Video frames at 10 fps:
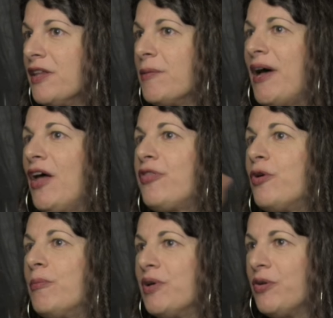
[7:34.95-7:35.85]
the
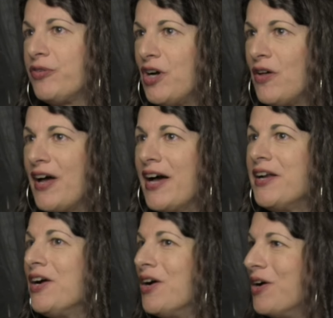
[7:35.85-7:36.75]
bathroom bills and all that,
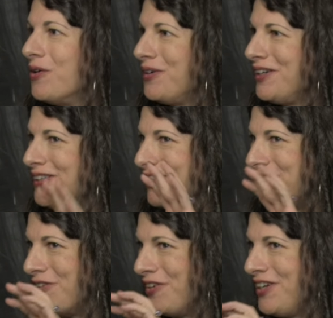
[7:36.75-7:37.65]
are really
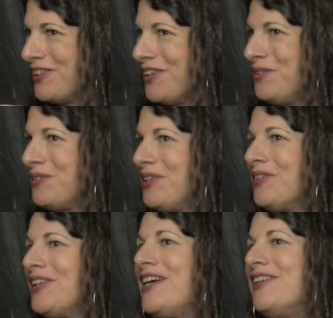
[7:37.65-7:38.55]
very closely
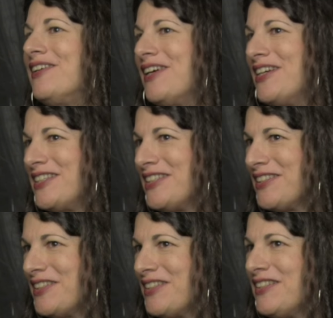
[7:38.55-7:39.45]
related. I think
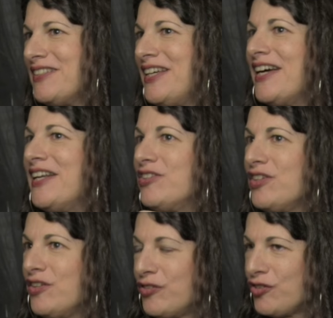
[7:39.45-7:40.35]
that it's, again,
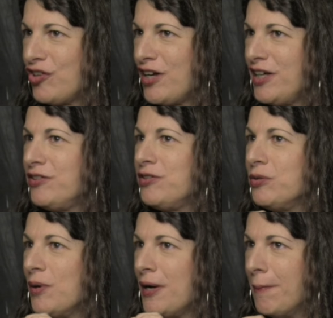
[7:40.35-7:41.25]
it's trying
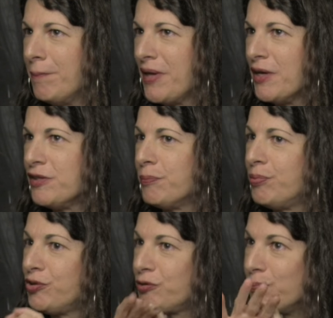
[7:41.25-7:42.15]
to
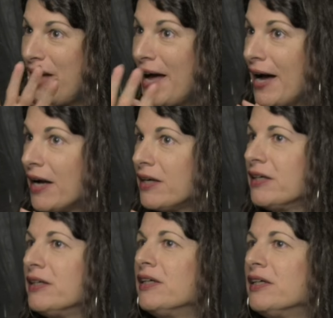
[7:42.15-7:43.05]
push back
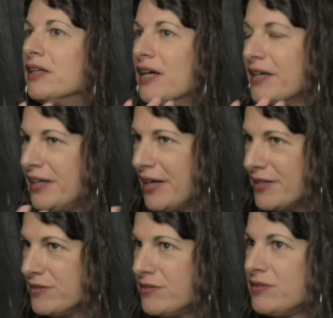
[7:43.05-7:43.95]

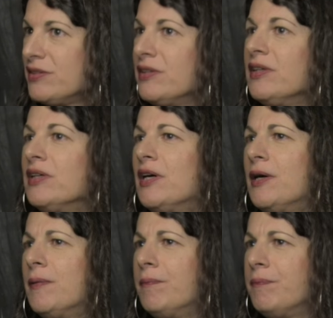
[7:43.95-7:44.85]
against
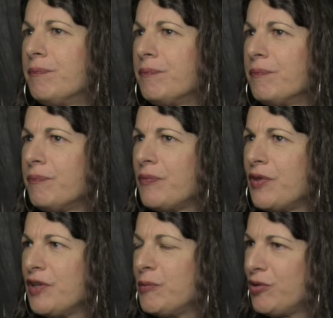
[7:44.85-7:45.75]

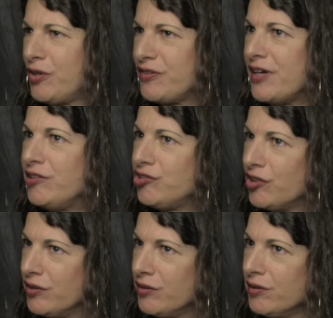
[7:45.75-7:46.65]
the
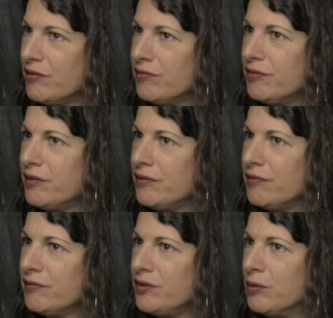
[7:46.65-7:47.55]
liberalization of
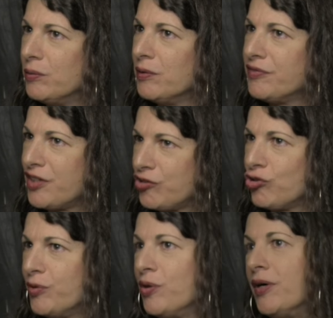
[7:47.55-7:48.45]

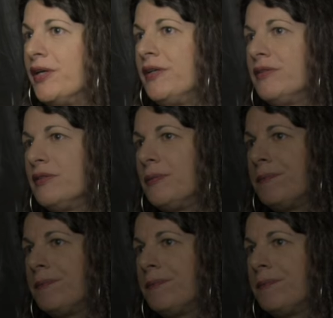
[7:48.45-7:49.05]
sexual minorities.